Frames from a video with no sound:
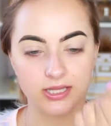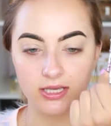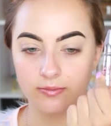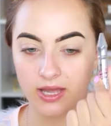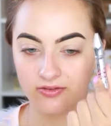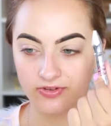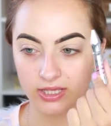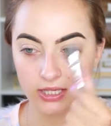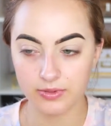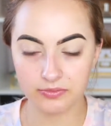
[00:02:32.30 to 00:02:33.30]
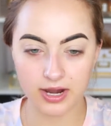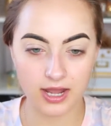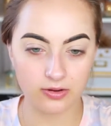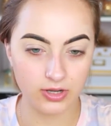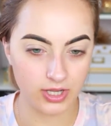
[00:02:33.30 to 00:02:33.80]
the Benefit Gimme
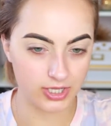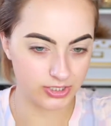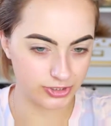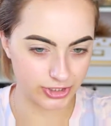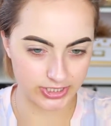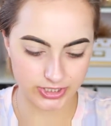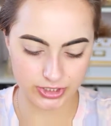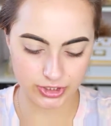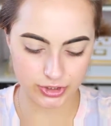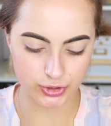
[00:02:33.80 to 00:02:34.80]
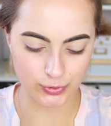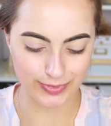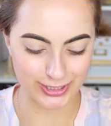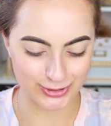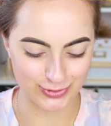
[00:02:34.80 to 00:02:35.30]
Brow just to
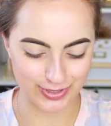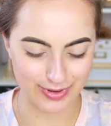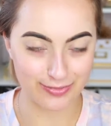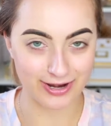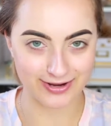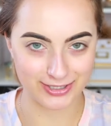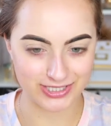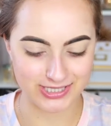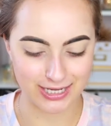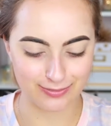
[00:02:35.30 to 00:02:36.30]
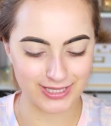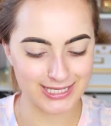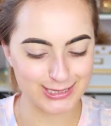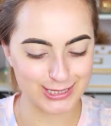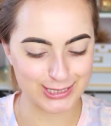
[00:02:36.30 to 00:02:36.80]
make sure my brow hairs stay in
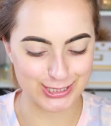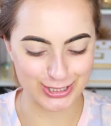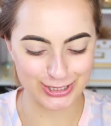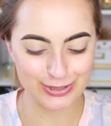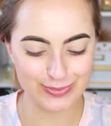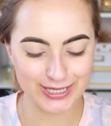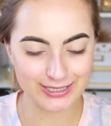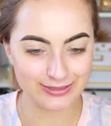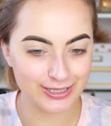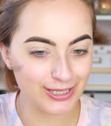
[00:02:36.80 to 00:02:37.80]
place because they're a little bit